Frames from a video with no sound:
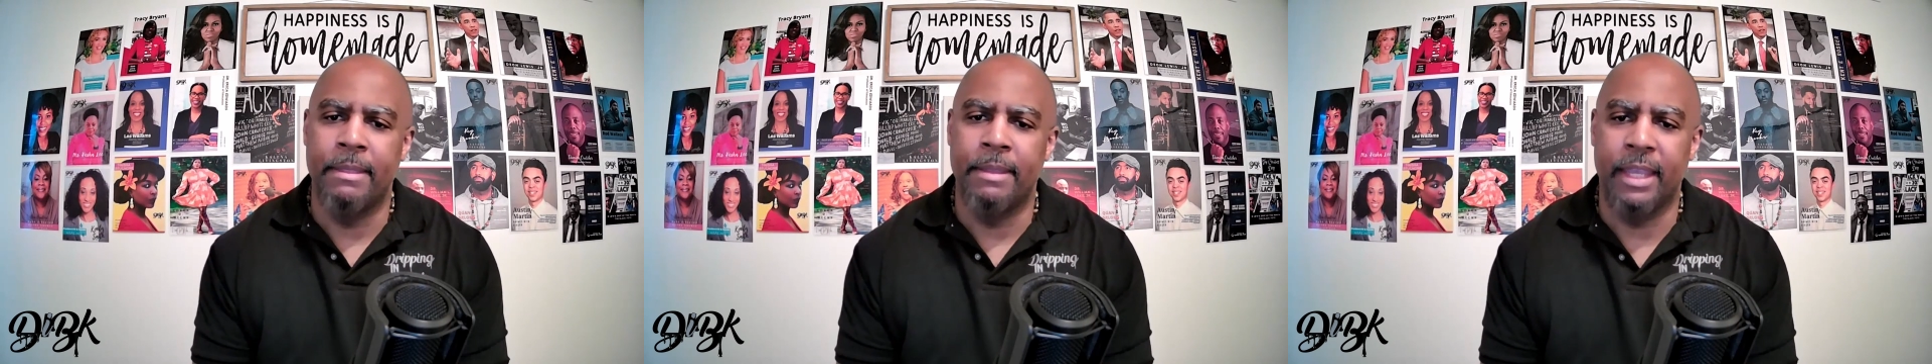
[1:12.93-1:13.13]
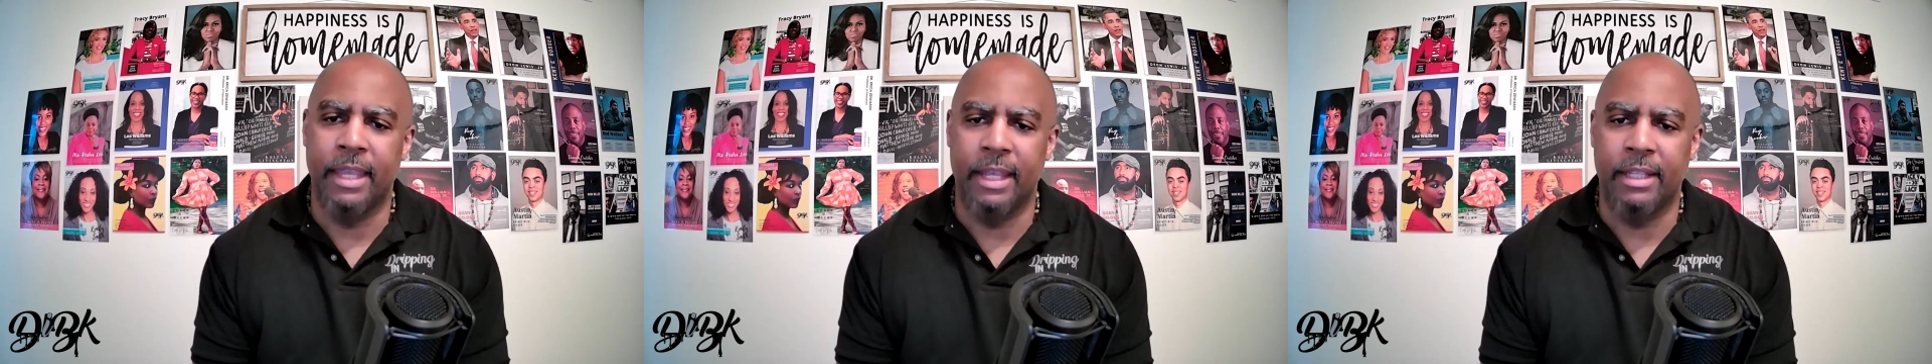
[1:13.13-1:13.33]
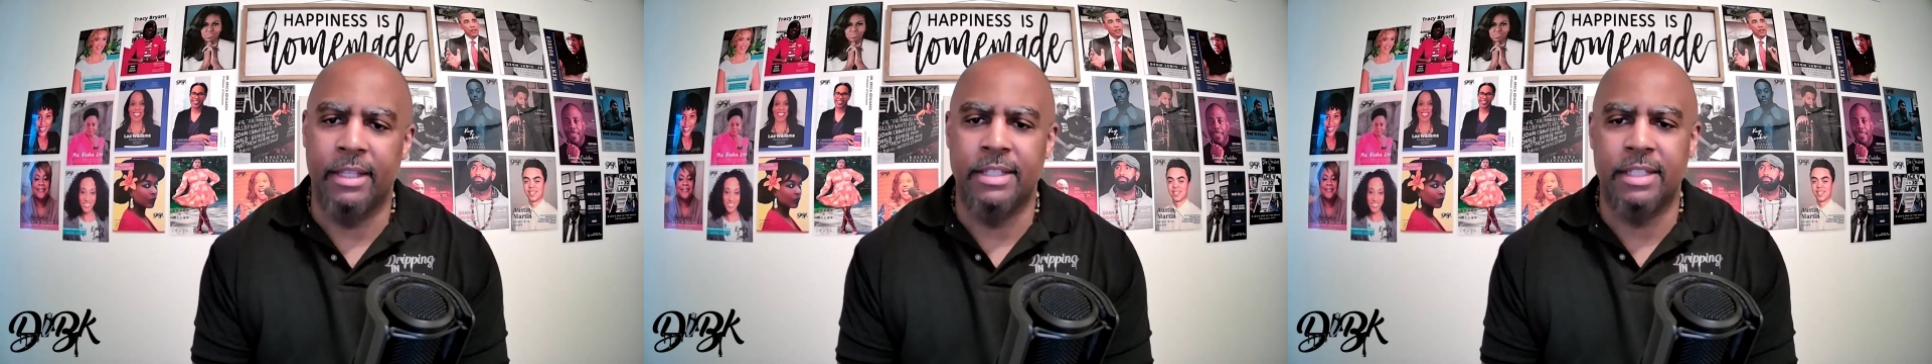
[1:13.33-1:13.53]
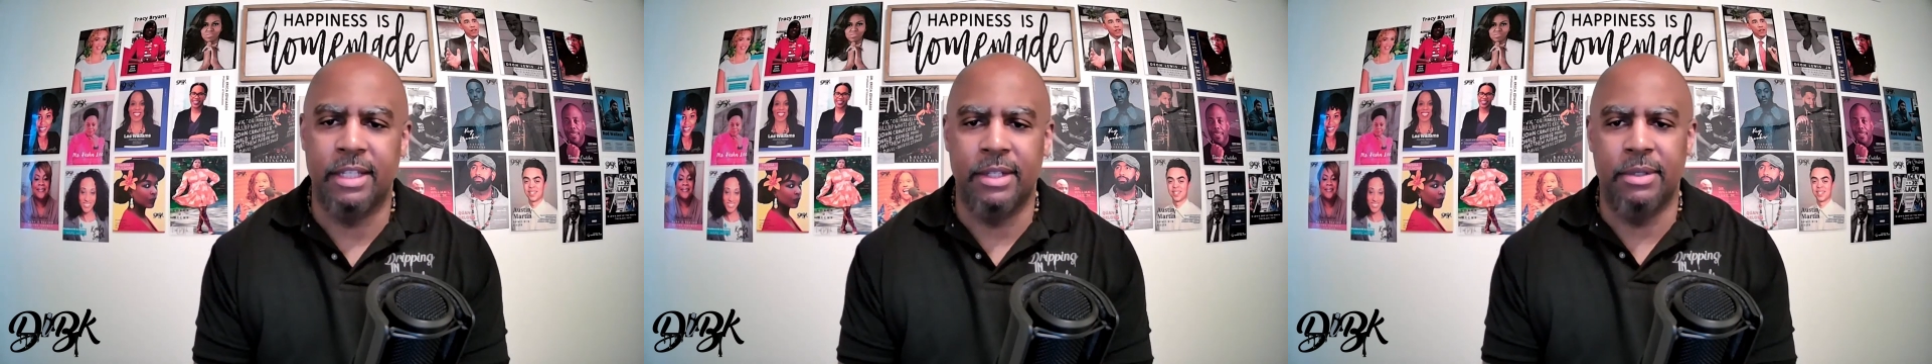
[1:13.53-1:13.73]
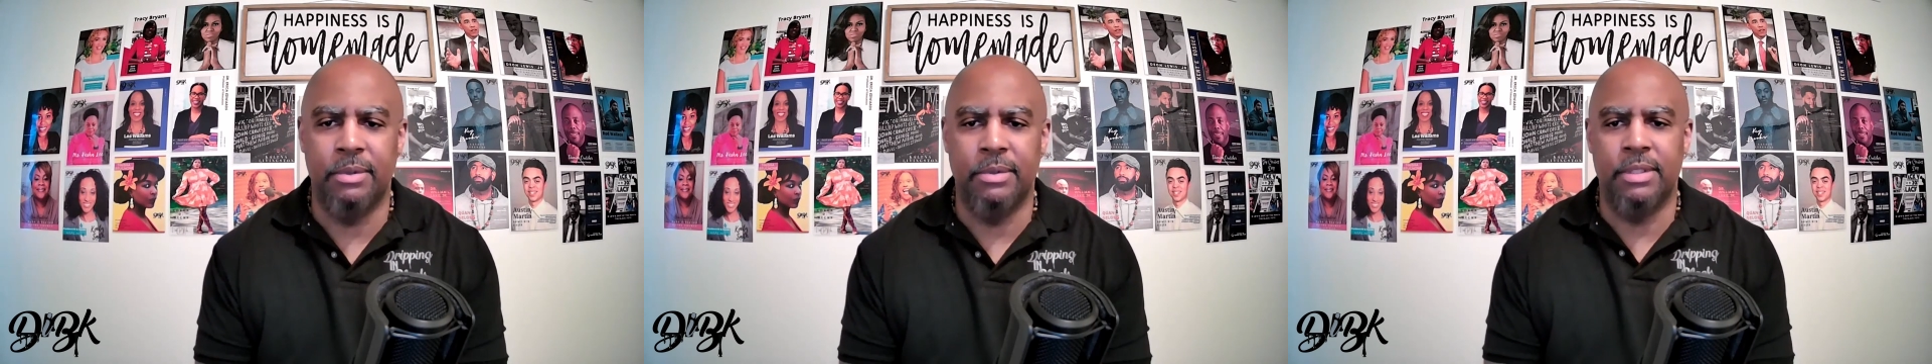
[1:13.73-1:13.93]
and
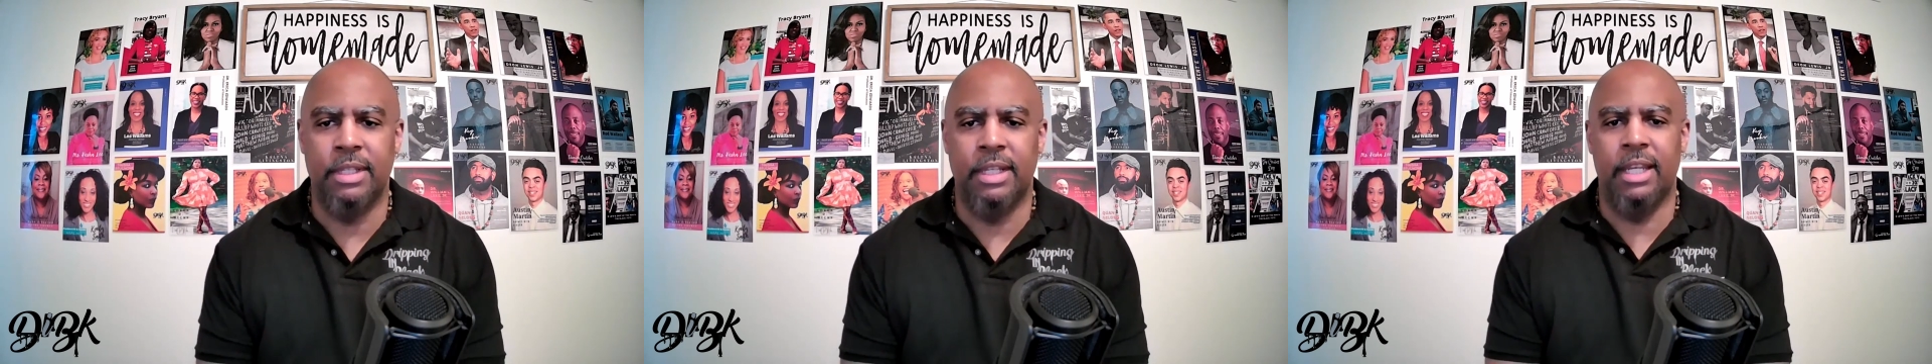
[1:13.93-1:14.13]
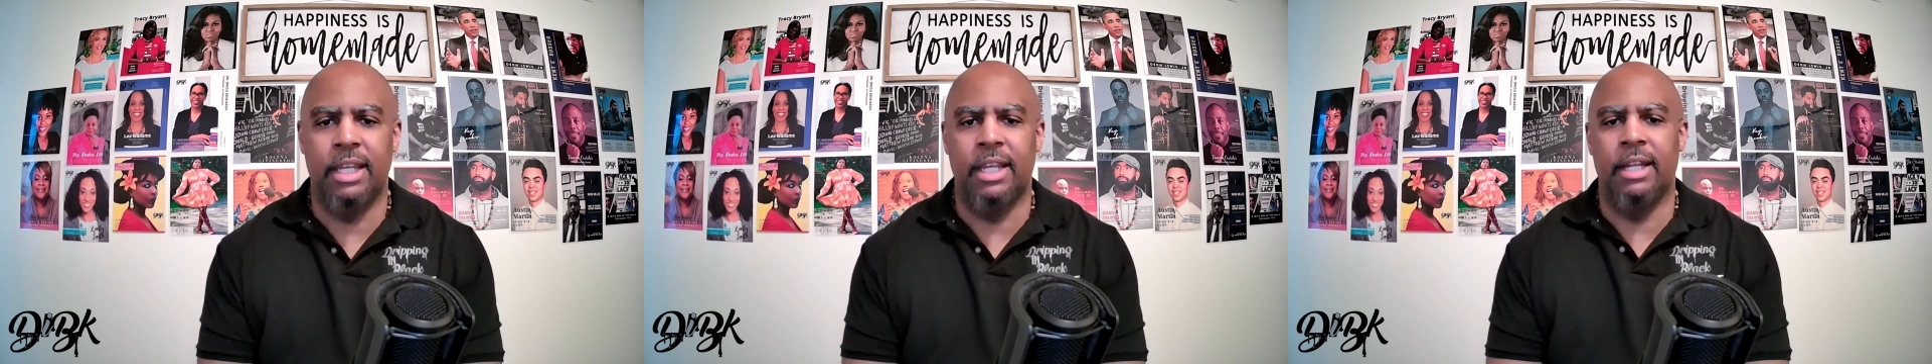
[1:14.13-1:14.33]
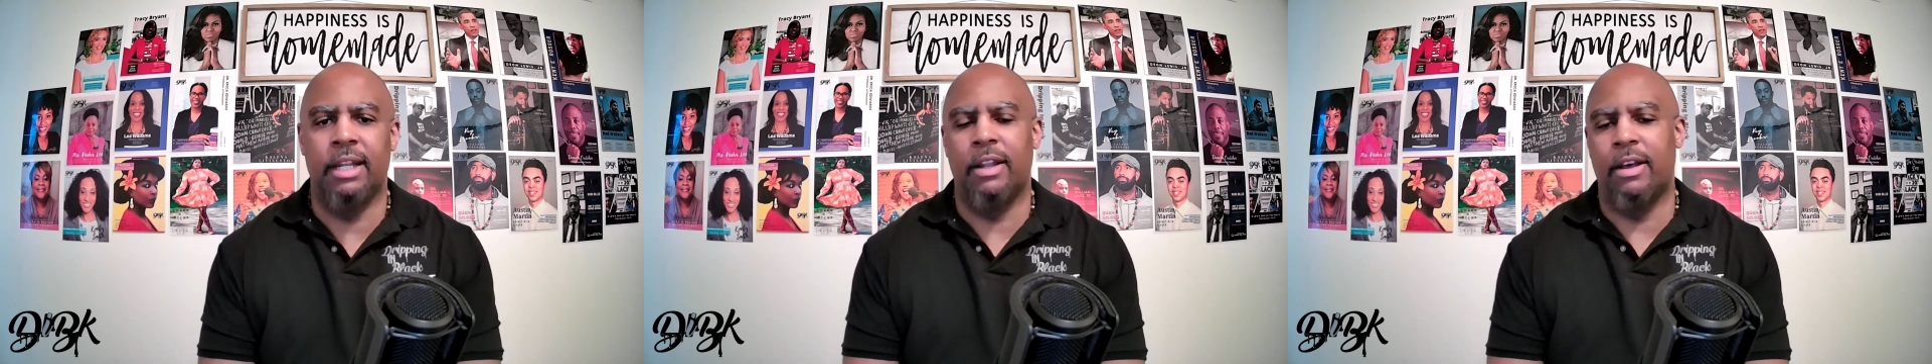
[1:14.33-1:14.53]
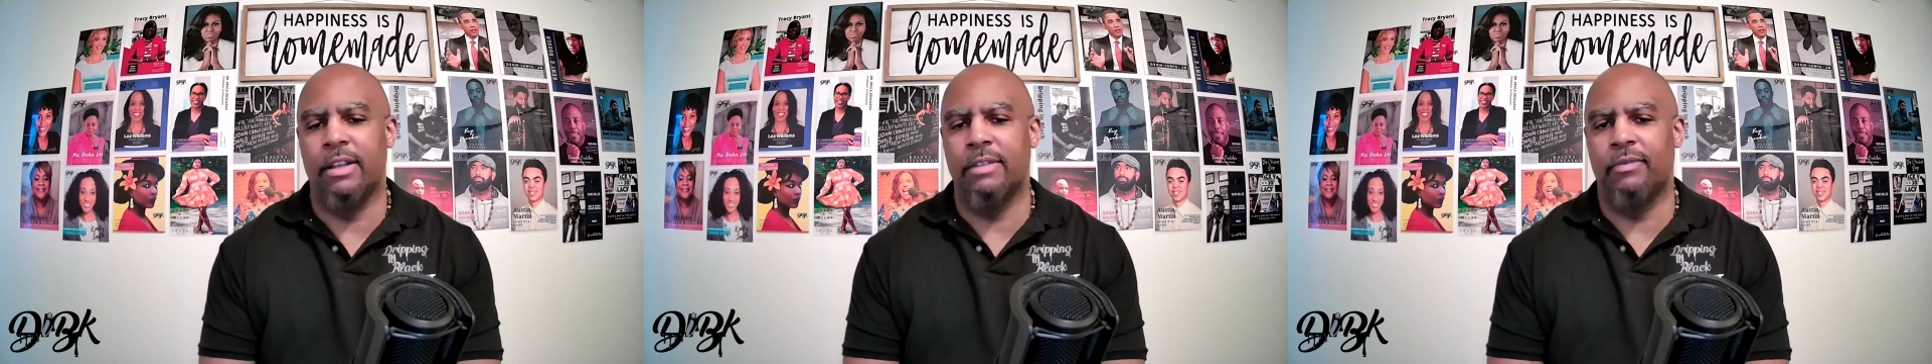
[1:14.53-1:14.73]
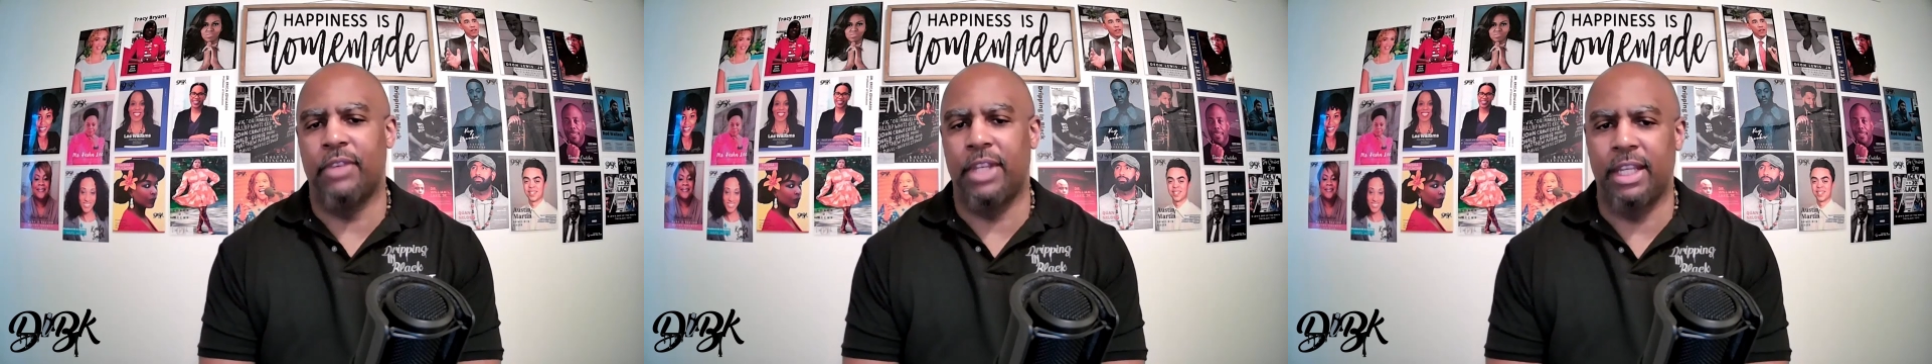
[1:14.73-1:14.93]
casinos in
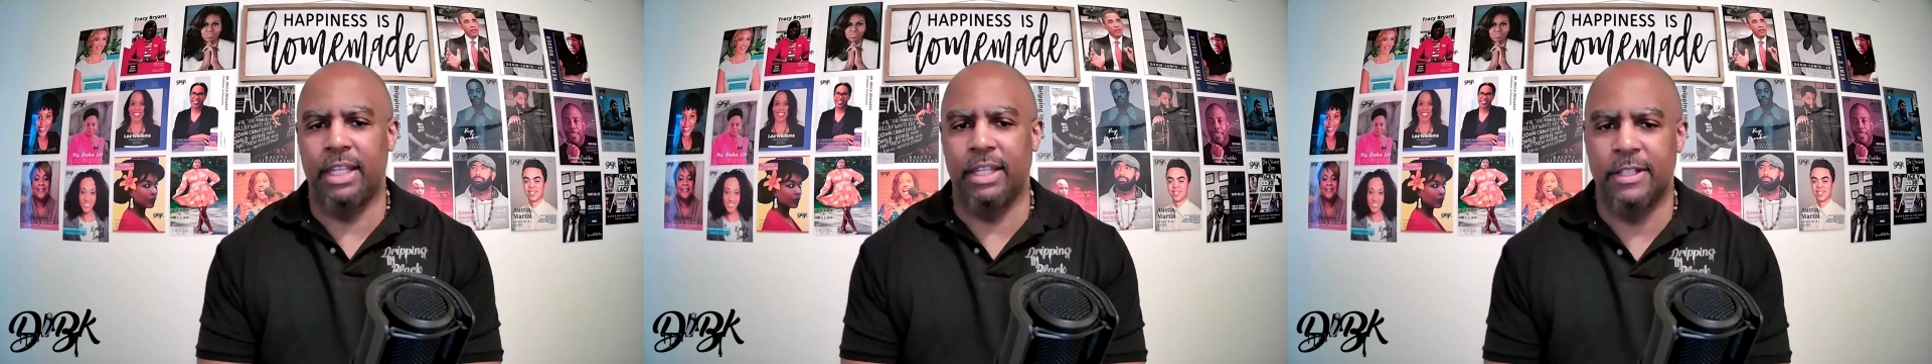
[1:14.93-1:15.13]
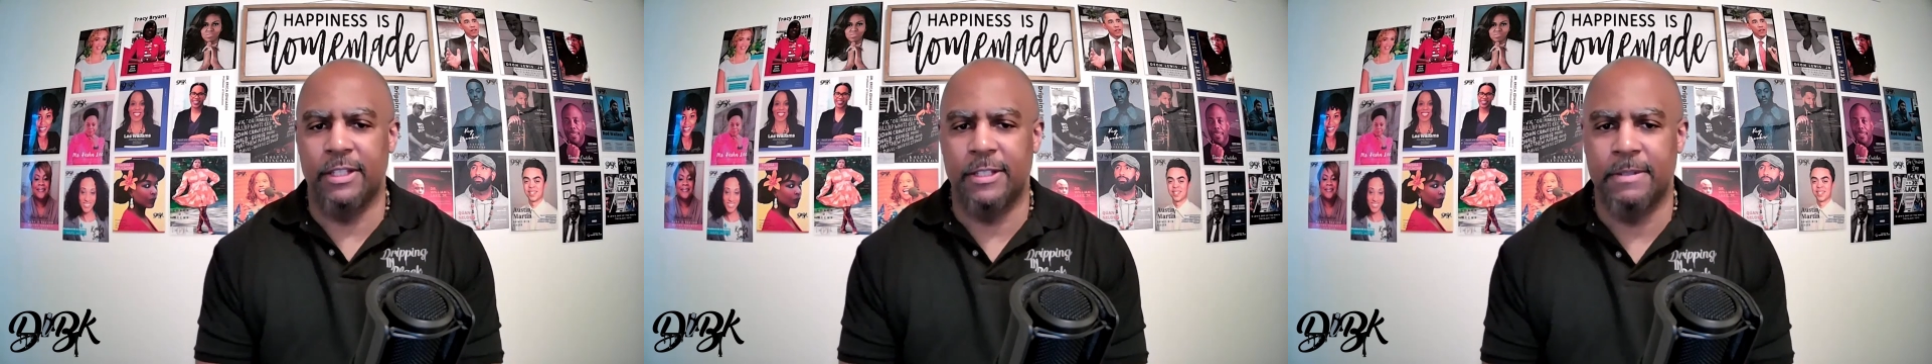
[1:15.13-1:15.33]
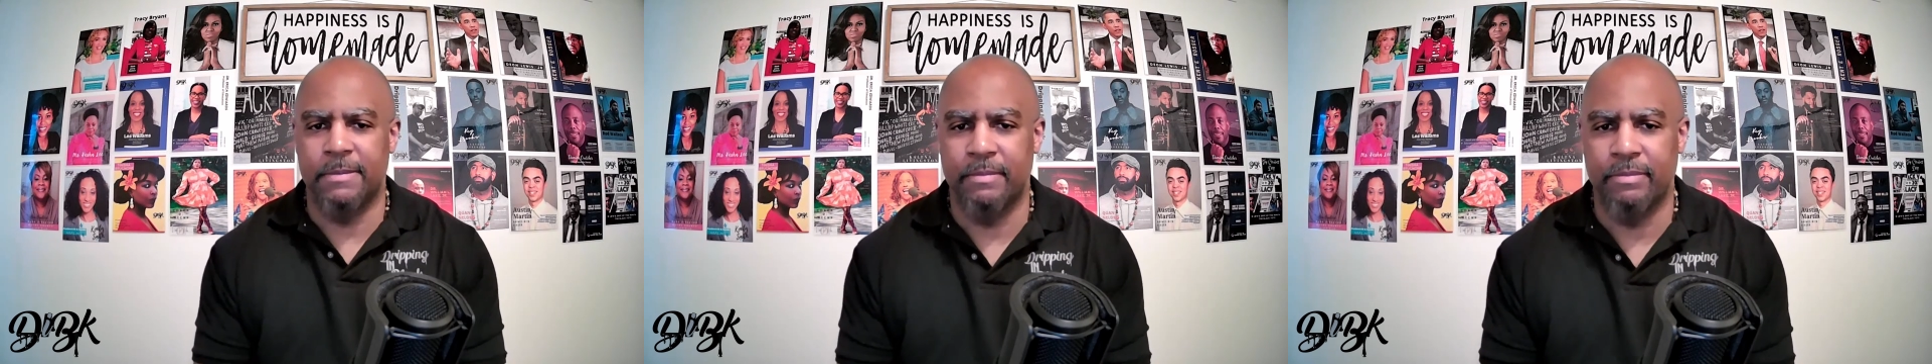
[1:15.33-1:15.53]
Las Vegas.